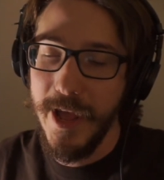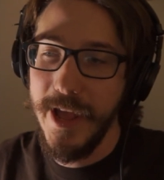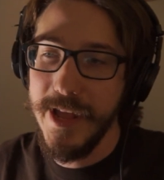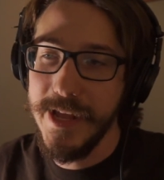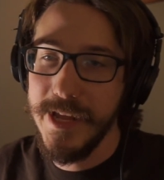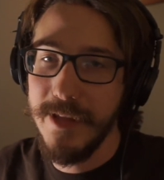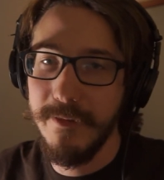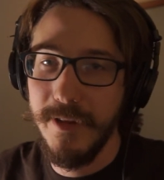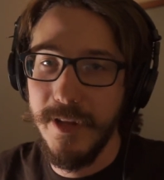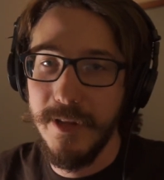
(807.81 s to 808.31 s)

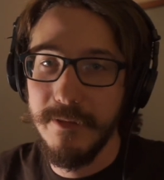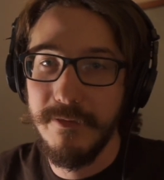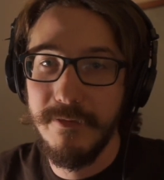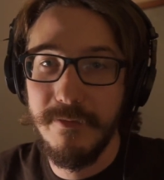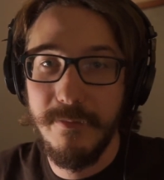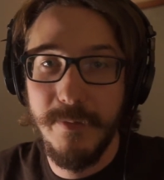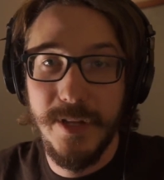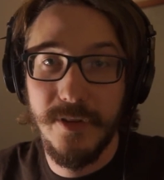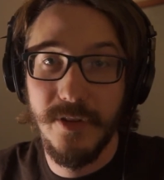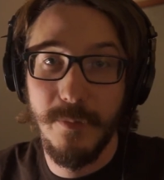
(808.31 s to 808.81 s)

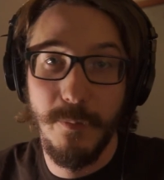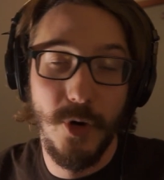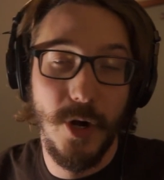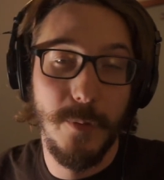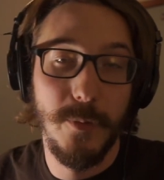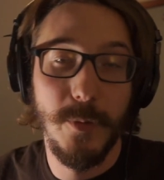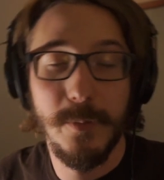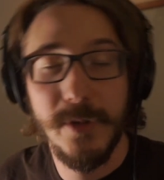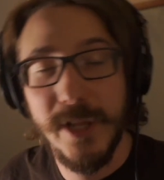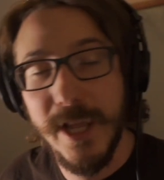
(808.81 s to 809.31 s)
if it's a
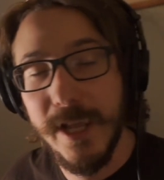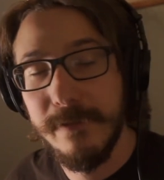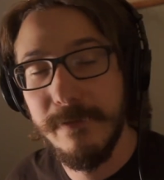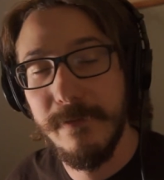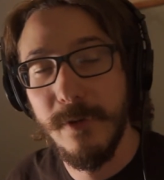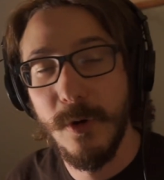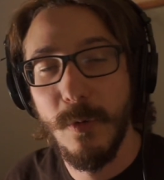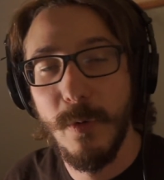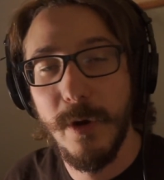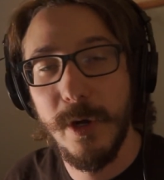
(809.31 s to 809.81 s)
proper plant
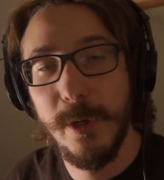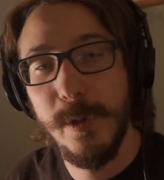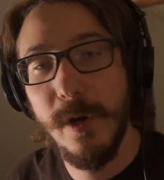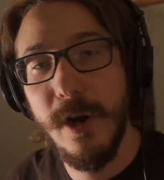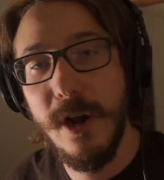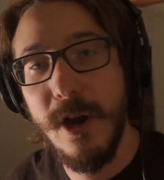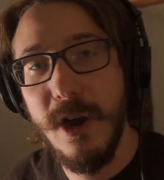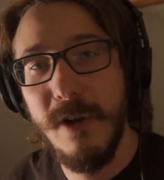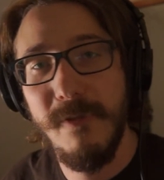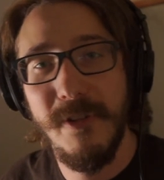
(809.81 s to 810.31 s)
for where you
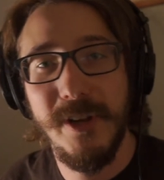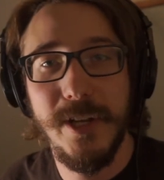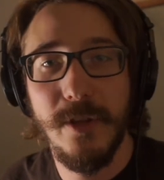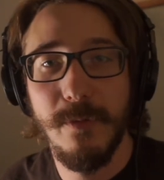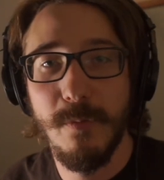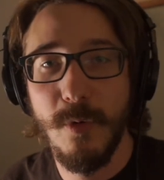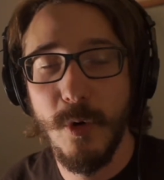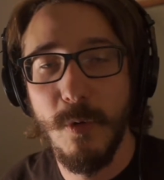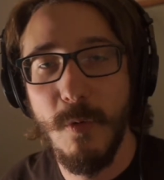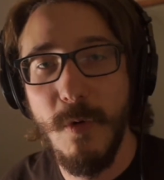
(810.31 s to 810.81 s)
are, if it
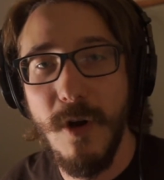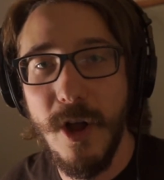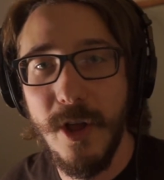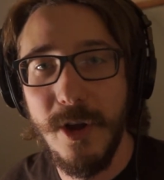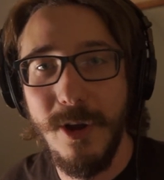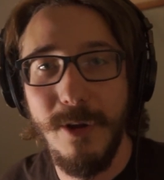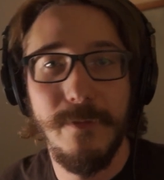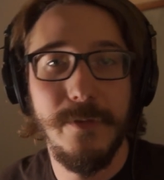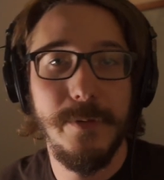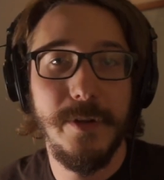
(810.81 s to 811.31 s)
needs more
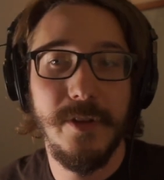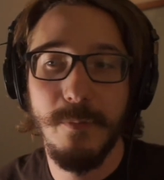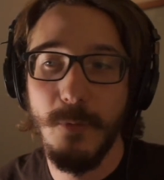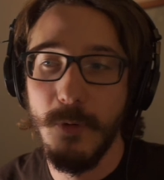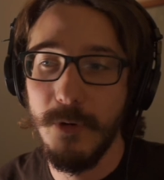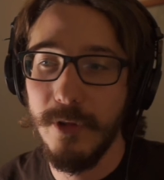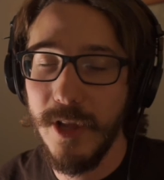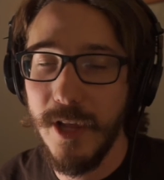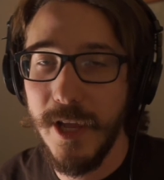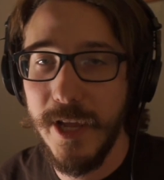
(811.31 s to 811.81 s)
water, if it needs
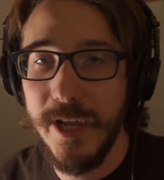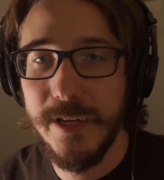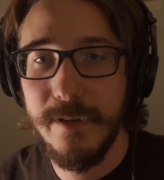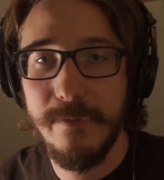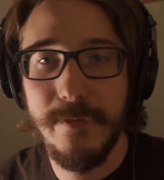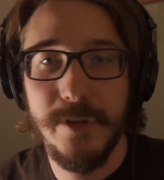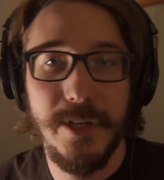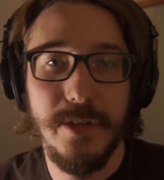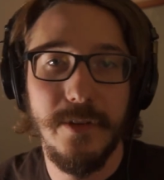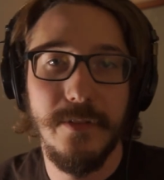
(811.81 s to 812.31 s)
more light,
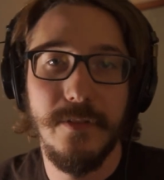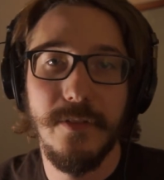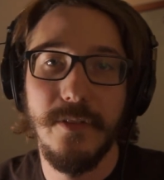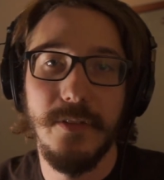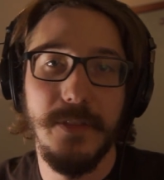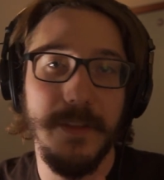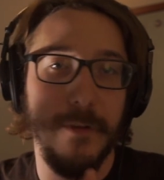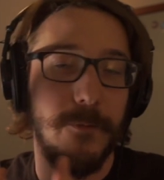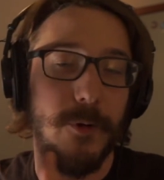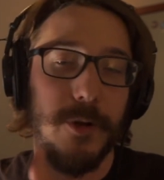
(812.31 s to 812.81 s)
if it needs
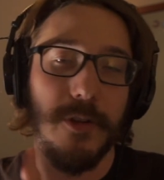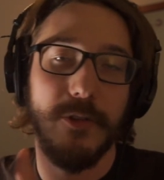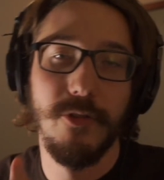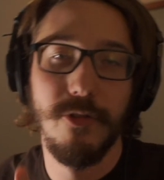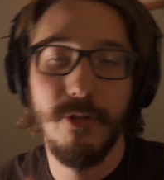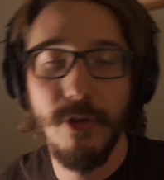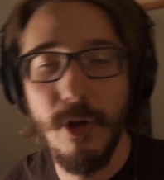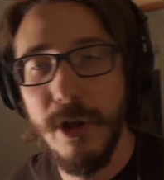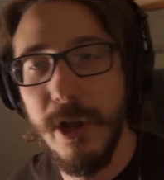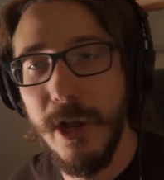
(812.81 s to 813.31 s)
different
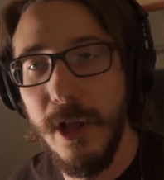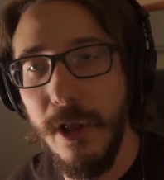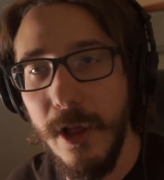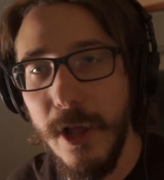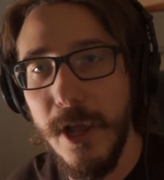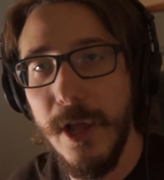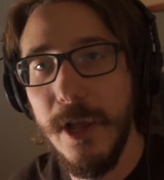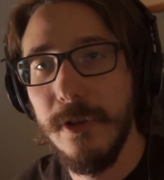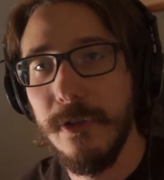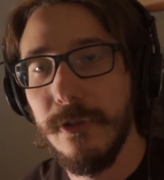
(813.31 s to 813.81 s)
soil.
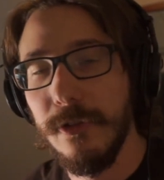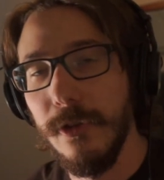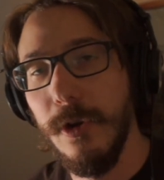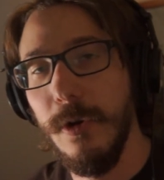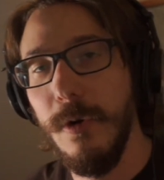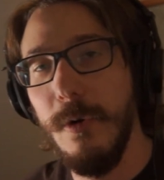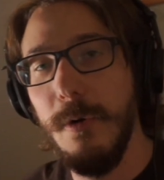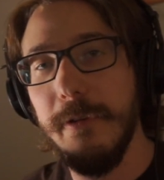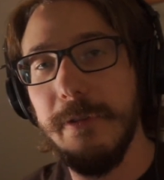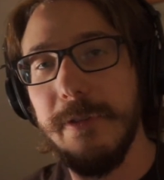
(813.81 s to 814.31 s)

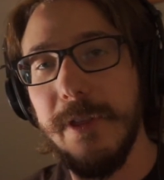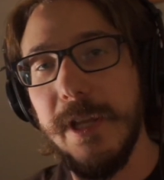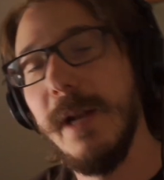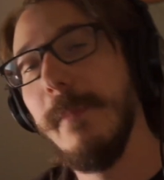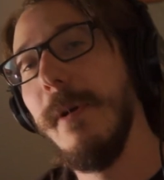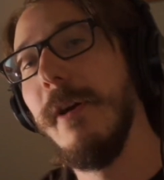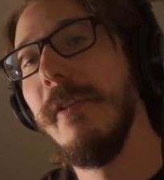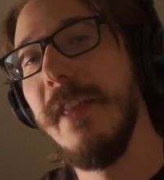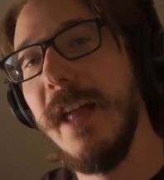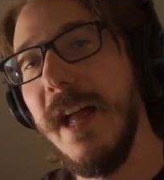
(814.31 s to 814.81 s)
So think
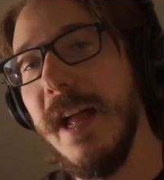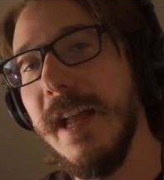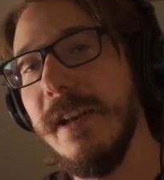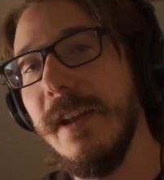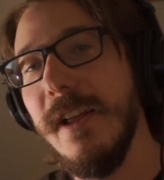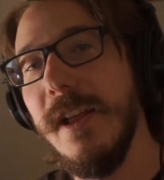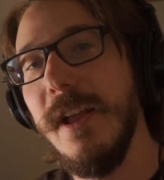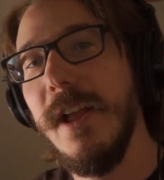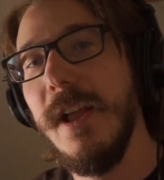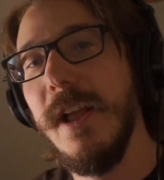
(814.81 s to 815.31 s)
about
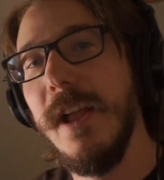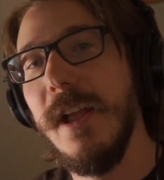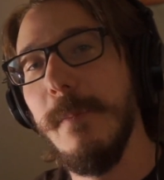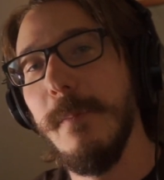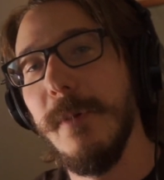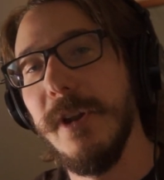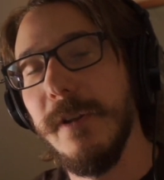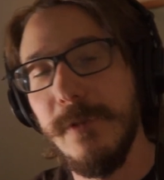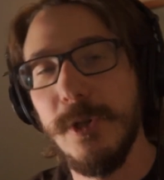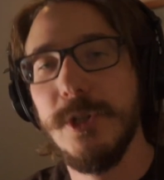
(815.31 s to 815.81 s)
that.
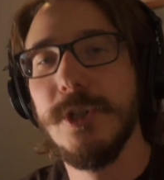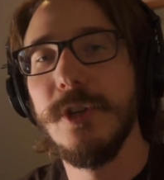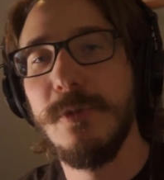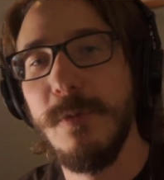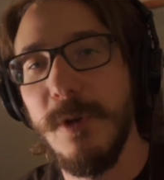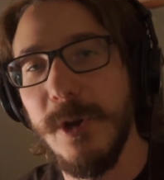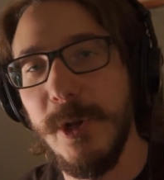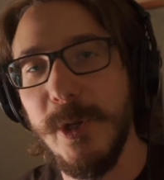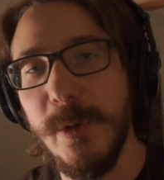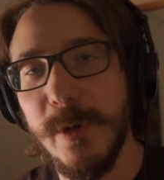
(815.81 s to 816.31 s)
But if you just
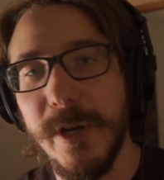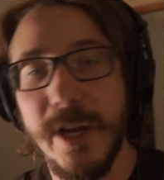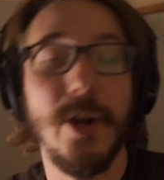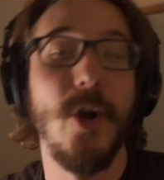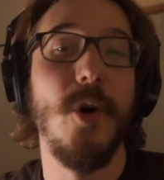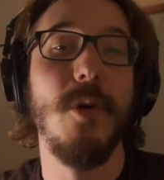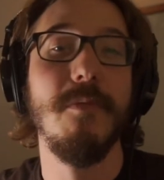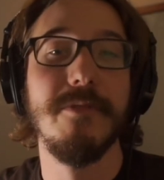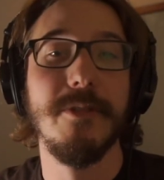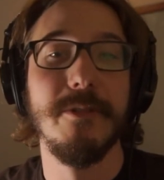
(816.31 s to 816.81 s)
want to do it at
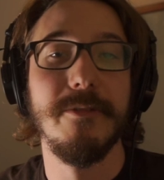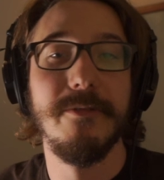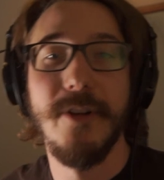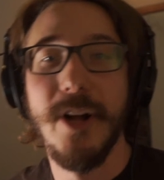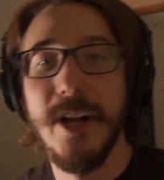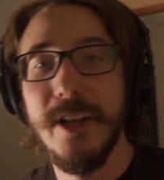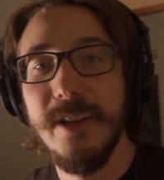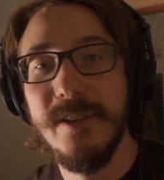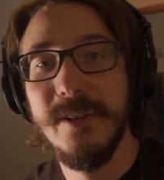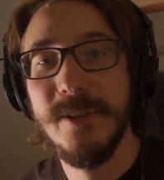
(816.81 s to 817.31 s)
home for
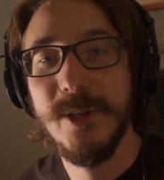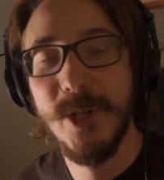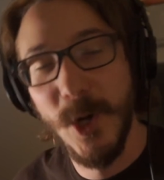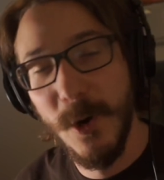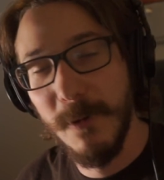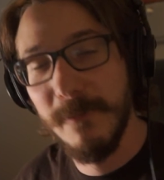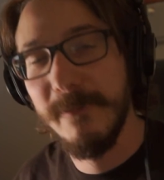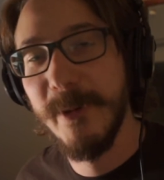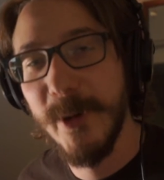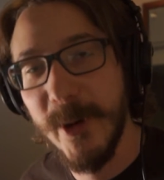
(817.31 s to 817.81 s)
fun,
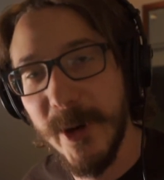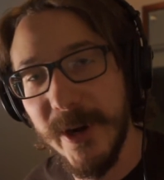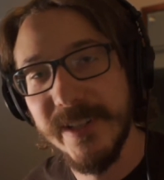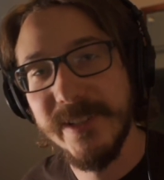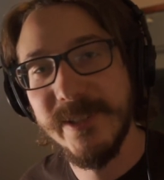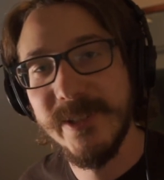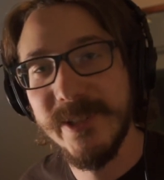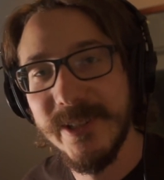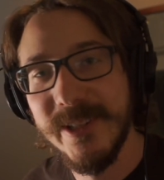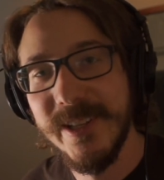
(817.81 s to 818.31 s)
go for
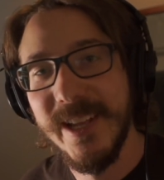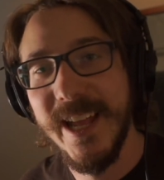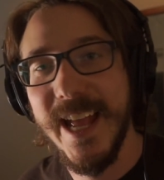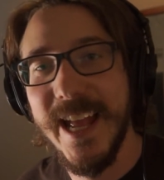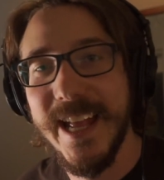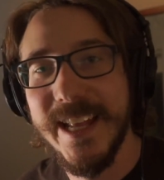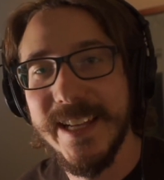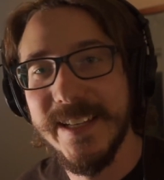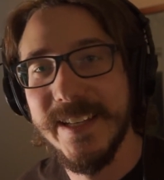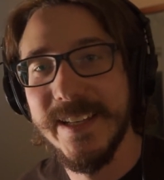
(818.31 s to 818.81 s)
it
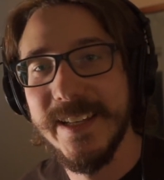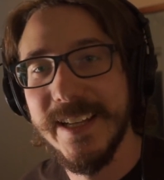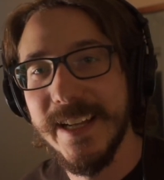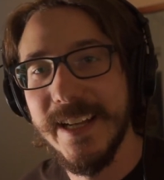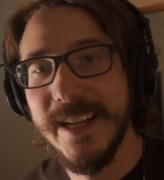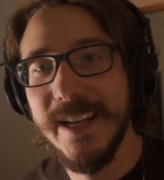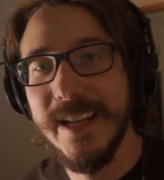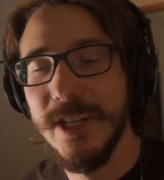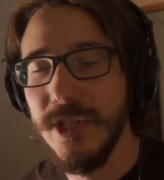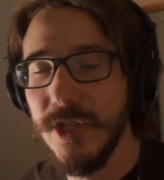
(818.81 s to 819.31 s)
and
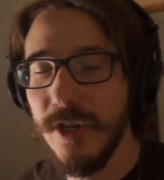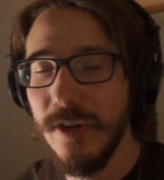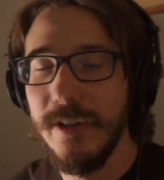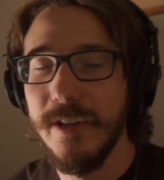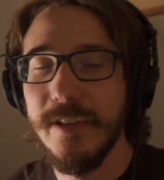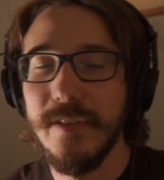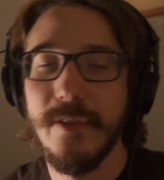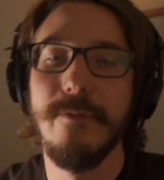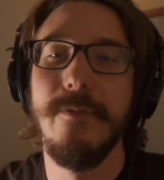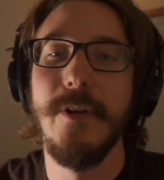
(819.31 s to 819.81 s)
enjoy.
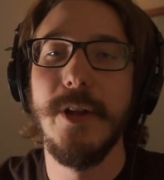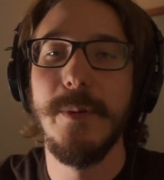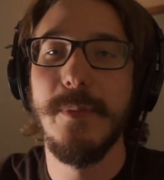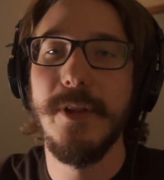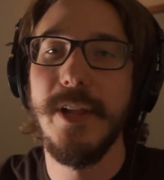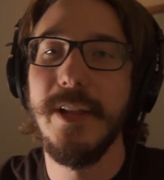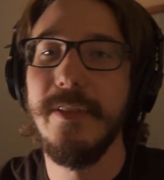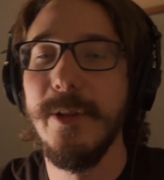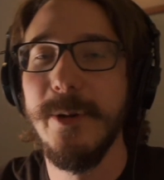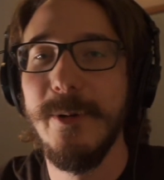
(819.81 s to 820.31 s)
It's a fun
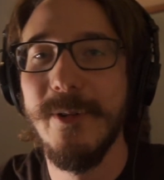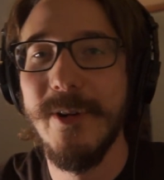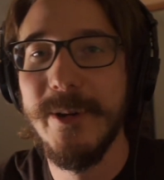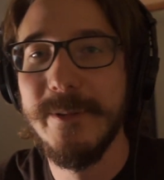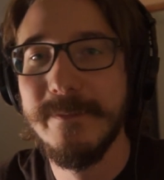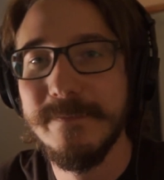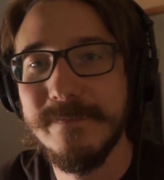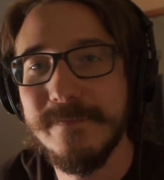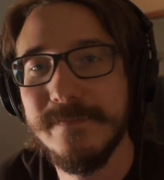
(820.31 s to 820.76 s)
plant to grow.